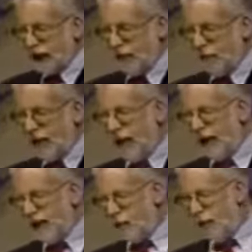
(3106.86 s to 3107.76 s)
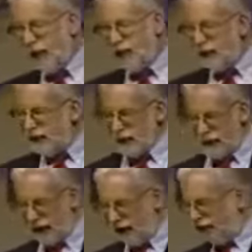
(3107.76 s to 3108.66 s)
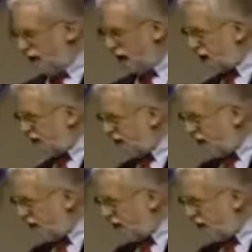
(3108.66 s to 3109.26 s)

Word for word: of the symbol on this one. This is the infamous